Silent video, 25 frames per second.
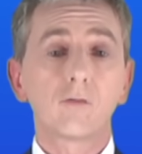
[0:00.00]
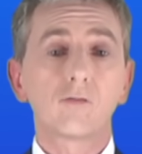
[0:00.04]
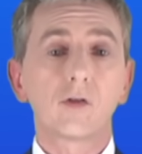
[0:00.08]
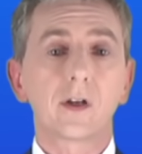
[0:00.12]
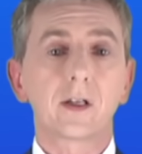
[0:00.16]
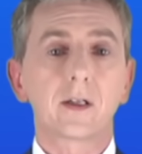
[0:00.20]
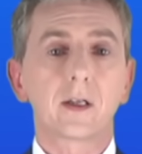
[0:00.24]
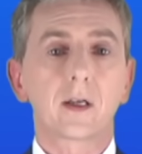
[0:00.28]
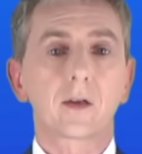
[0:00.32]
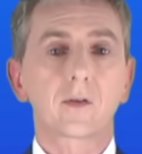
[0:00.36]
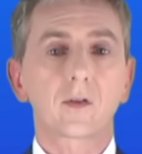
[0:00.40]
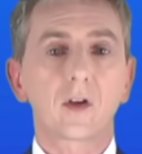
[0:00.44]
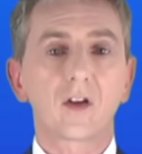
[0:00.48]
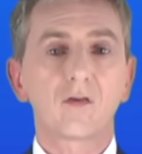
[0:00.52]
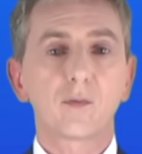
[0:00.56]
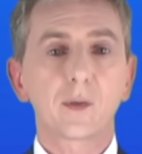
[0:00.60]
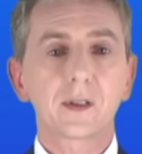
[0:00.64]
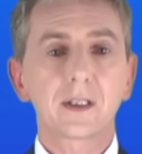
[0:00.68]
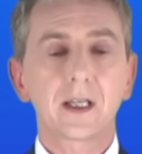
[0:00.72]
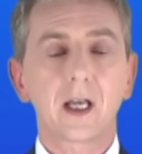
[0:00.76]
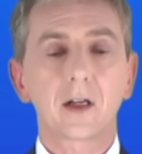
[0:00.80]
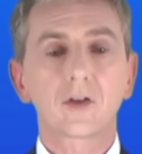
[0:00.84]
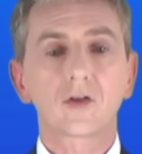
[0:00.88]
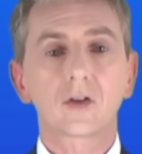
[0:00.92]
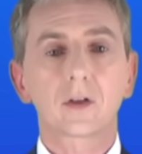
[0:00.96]
readings of
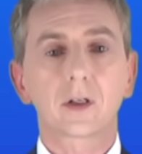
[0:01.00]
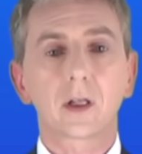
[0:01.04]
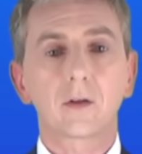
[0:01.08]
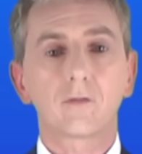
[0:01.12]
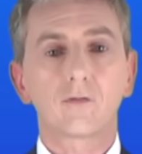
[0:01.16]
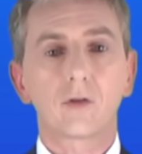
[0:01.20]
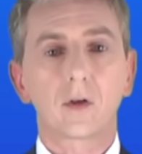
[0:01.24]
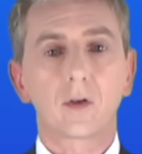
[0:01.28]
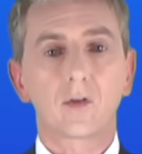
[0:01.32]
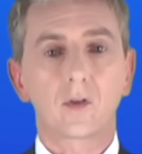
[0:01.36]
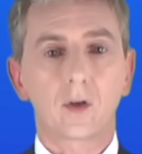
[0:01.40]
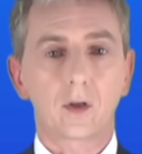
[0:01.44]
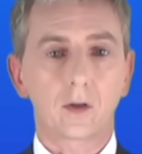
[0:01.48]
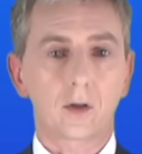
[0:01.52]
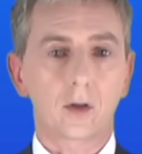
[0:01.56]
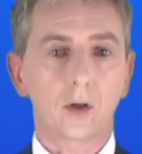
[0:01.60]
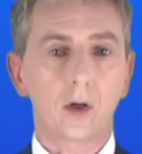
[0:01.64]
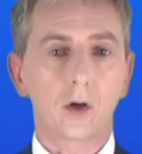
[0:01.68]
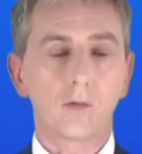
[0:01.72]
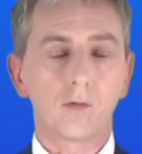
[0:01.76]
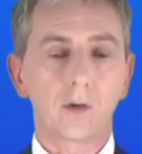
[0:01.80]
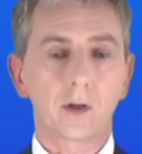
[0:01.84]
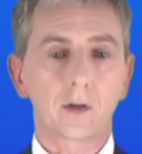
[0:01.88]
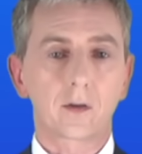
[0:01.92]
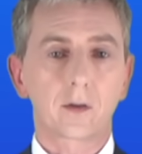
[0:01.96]
potential difference and
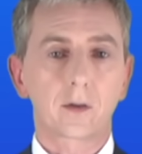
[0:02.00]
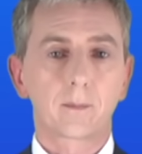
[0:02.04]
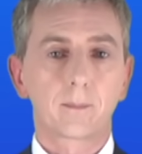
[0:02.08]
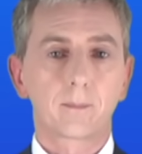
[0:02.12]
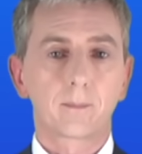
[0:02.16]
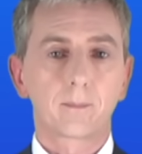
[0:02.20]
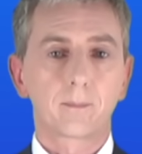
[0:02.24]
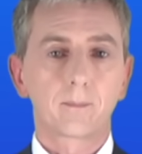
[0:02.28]
current.